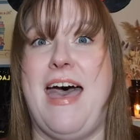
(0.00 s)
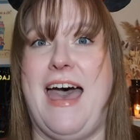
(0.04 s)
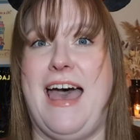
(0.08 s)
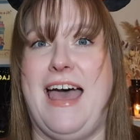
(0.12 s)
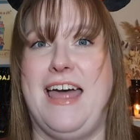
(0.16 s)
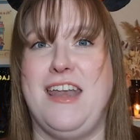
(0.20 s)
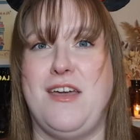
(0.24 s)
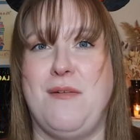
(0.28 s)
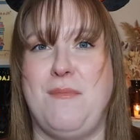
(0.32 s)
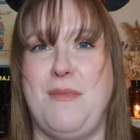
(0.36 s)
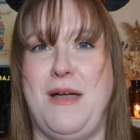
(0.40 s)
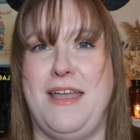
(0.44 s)

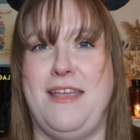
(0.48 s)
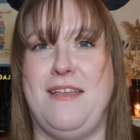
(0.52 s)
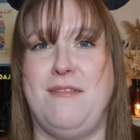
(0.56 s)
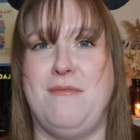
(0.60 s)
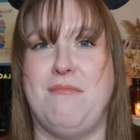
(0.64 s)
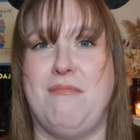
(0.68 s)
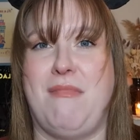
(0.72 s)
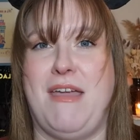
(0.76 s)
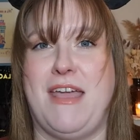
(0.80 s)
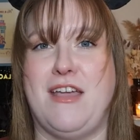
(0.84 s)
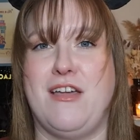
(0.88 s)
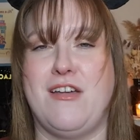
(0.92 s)
And I might
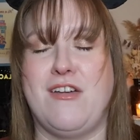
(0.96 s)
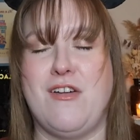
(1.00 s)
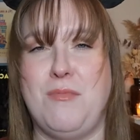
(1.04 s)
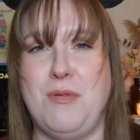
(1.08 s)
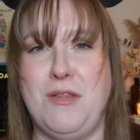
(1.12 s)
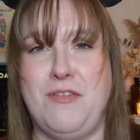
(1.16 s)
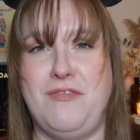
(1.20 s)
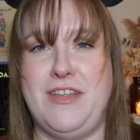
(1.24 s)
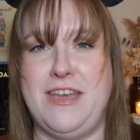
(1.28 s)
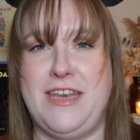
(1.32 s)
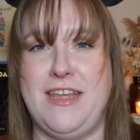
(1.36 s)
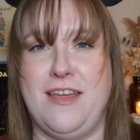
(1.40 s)
make a
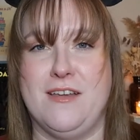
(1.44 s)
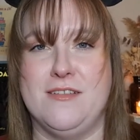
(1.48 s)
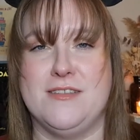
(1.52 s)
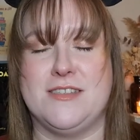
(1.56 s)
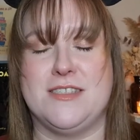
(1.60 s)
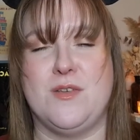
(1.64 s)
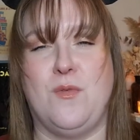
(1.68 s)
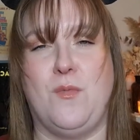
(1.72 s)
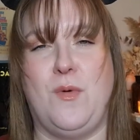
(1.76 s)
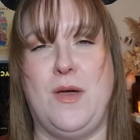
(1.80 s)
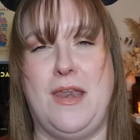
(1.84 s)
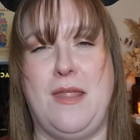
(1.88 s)
couple of
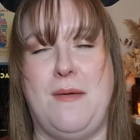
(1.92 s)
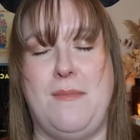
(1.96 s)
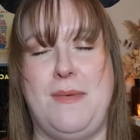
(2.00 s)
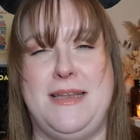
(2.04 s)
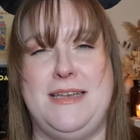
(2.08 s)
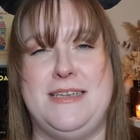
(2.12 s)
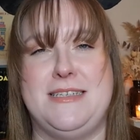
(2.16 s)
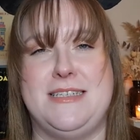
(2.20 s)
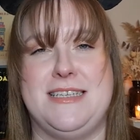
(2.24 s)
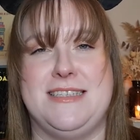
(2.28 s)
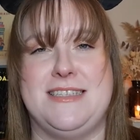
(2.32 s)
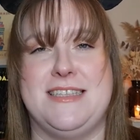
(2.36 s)
videos while I'm
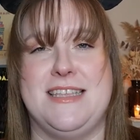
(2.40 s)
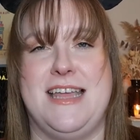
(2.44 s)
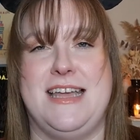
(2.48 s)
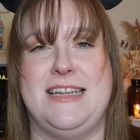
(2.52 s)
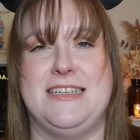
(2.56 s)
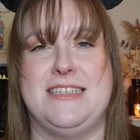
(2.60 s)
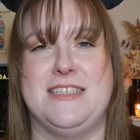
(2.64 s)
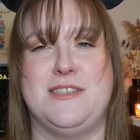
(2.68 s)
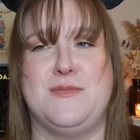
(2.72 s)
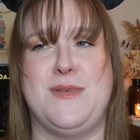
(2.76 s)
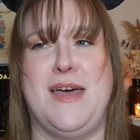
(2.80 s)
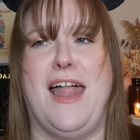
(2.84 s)
in
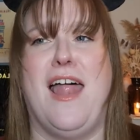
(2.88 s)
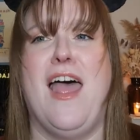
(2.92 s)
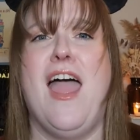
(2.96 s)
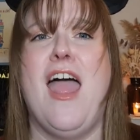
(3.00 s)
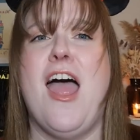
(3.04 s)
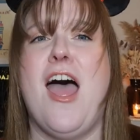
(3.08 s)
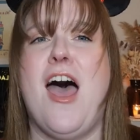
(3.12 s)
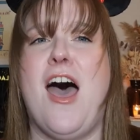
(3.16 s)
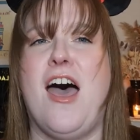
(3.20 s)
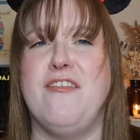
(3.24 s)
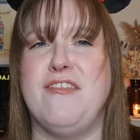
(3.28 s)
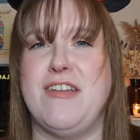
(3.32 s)
Disneyland as well.
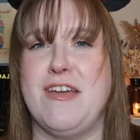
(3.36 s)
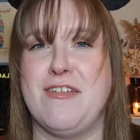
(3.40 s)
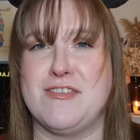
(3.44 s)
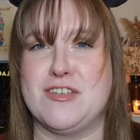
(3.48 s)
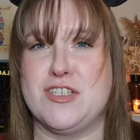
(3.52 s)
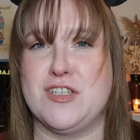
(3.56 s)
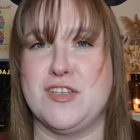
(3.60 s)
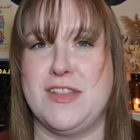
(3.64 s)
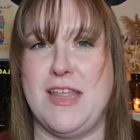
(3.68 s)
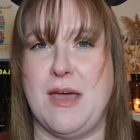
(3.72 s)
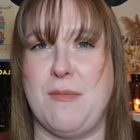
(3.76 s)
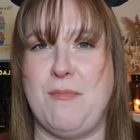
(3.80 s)
I've never
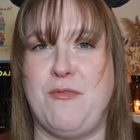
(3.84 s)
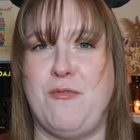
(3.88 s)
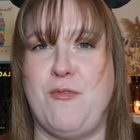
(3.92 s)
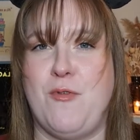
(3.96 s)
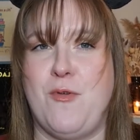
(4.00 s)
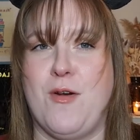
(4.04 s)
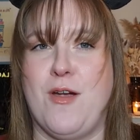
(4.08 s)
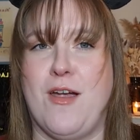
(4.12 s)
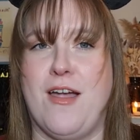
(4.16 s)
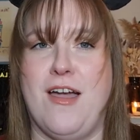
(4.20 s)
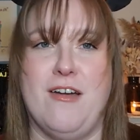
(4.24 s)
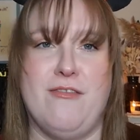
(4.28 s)
done that
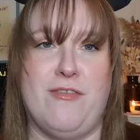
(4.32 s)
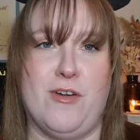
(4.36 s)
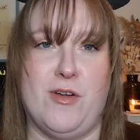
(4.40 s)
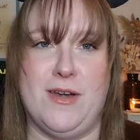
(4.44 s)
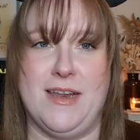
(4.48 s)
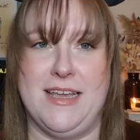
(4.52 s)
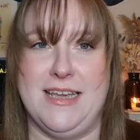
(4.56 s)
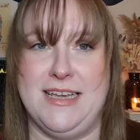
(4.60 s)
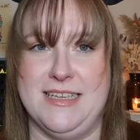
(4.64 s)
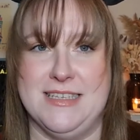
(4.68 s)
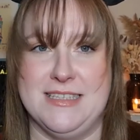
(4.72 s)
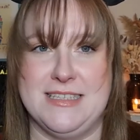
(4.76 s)
before. I've
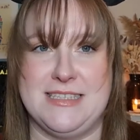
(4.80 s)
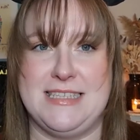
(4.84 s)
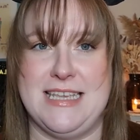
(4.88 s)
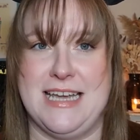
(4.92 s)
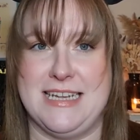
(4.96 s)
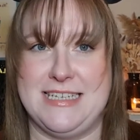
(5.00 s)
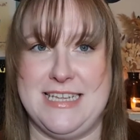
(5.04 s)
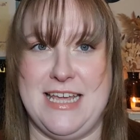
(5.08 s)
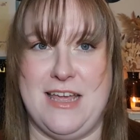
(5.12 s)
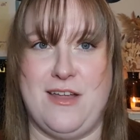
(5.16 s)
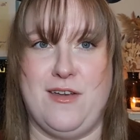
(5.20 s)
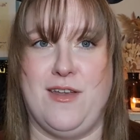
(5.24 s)
only
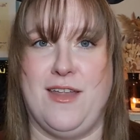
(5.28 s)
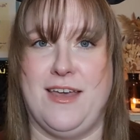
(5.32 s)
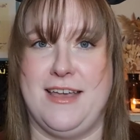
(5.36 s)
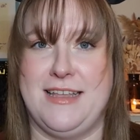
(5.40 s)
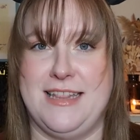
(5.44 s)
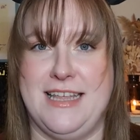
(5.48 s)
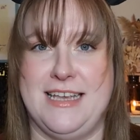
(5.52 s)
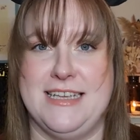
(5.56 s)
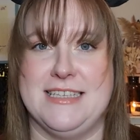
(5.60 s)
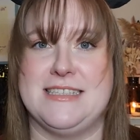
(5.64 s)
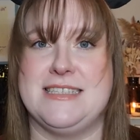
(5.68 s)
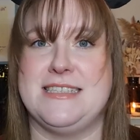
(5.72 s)
sat down like
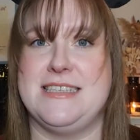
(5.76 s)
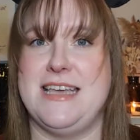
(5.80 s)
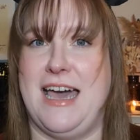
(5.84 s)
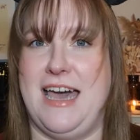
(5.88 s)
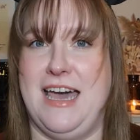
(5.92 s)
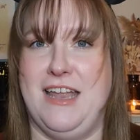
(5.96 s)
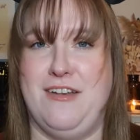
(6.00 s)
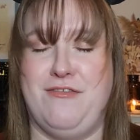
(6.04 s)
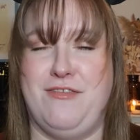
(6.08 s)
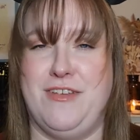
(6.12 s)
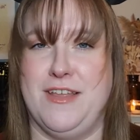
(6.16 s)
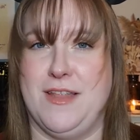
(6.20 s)
this
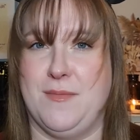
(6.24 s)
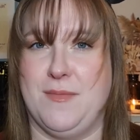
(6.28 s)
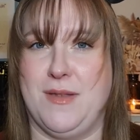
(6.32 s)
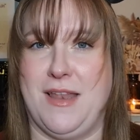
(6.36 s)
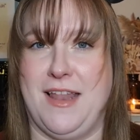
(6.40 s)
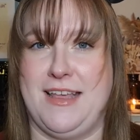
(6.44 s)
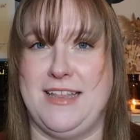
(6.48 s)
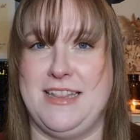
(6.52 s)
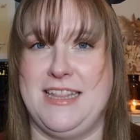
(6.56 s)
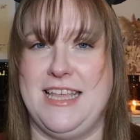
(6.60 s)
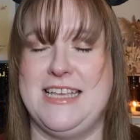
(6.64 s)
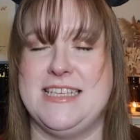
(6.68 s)
and filmed
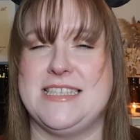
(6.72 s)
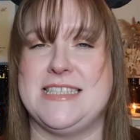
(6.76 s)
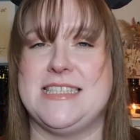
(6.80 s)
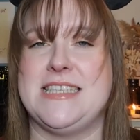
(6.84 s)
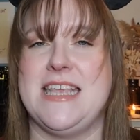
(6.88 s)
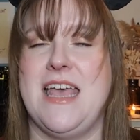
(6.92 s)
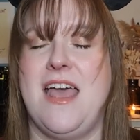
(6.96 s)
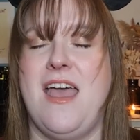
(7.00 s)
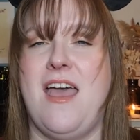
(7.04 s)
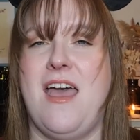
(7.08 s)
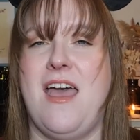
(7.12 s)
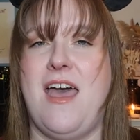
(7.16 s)
like this.